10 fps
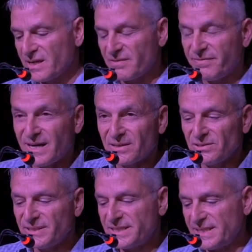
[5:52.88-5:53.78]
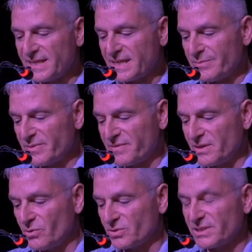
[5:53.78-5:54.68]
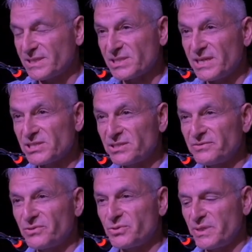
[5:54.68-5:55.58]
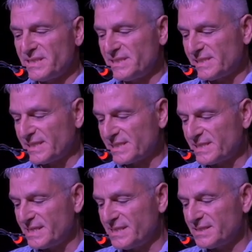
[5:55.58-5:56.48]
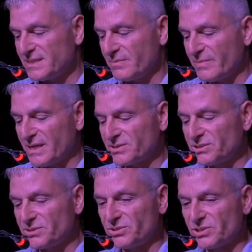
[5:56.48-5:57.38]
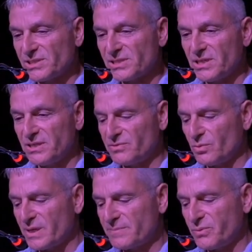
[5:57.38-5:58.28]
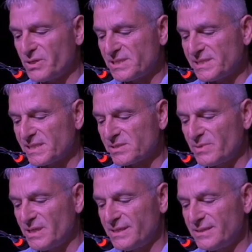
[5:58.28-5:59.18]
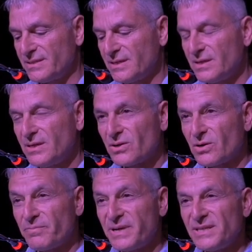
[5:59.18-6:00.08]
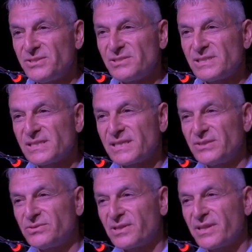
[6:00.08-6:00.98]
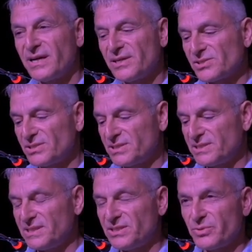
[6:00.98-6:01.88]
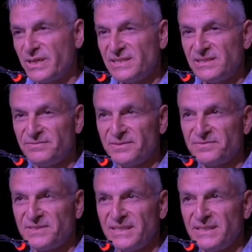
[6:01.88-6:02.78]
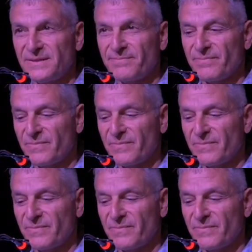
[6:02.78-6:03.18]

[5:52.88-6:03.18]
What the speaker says: The final net income of the organization for 2016 amounted to just over 1.6 million compared to 600,000 in 2015.